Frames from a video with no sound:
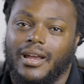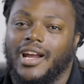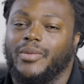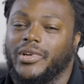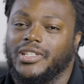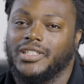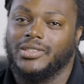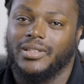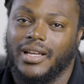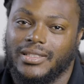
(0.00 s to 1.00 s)
I appreciate
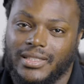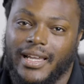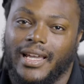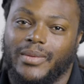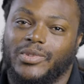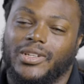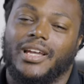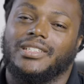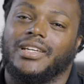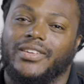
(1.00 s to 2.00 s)
you guys' time. You
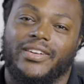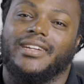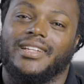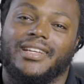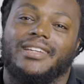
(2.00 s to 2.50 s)
guys have a great day.